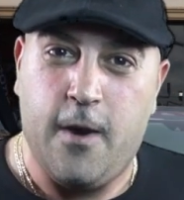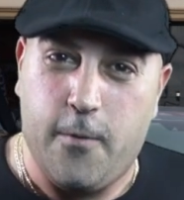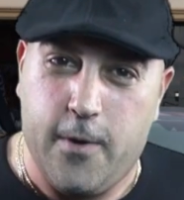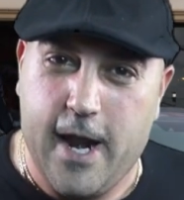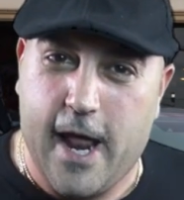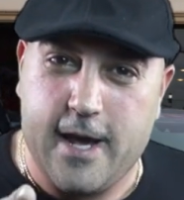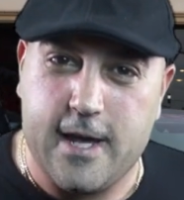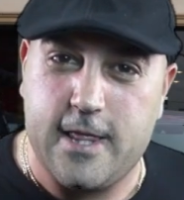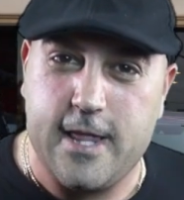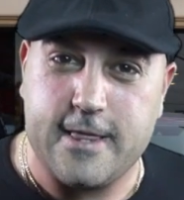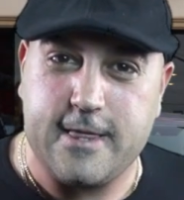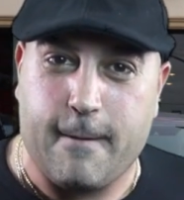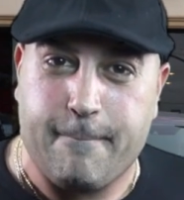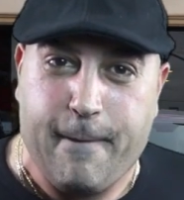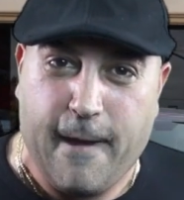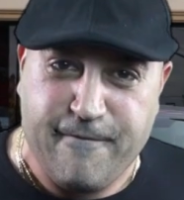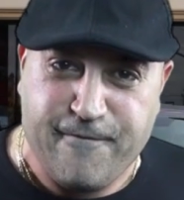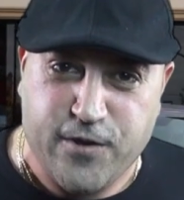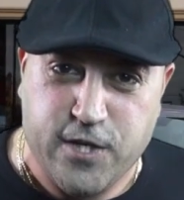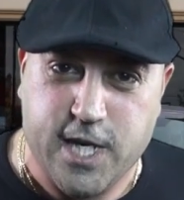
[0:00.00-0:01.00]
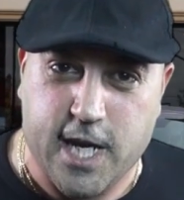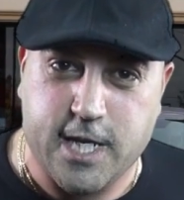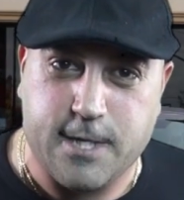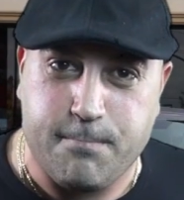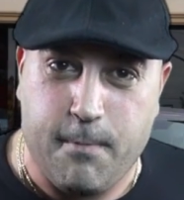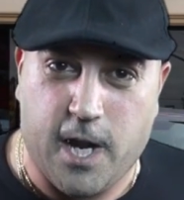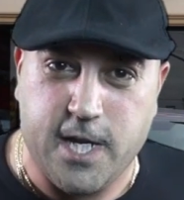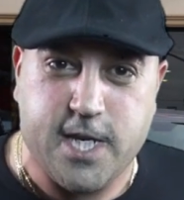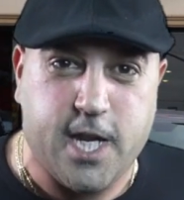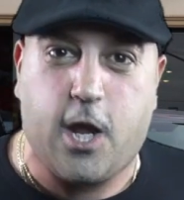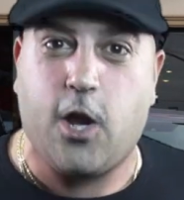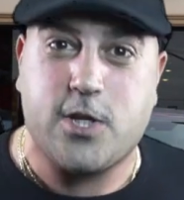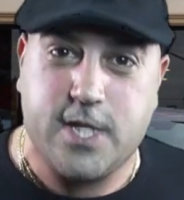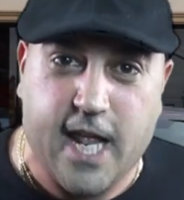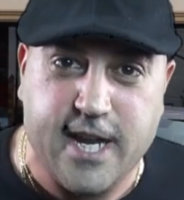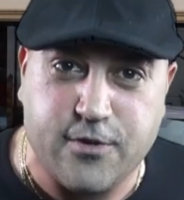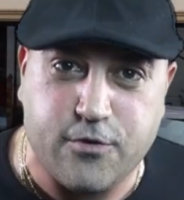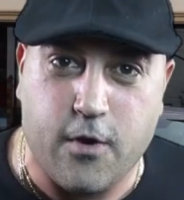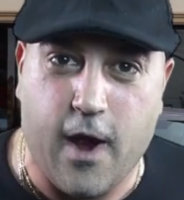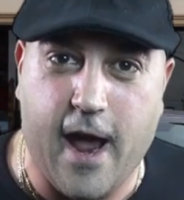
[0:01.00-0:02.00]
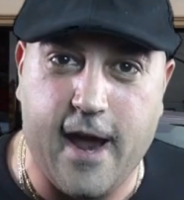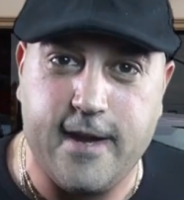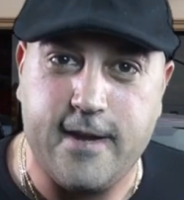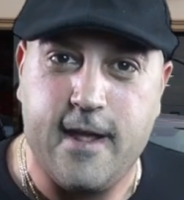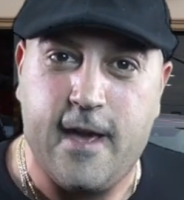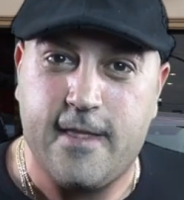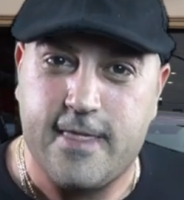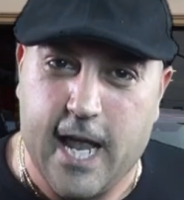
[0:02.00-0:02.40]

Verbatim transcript: We're not going to let them pay for six months. He goes, that's right.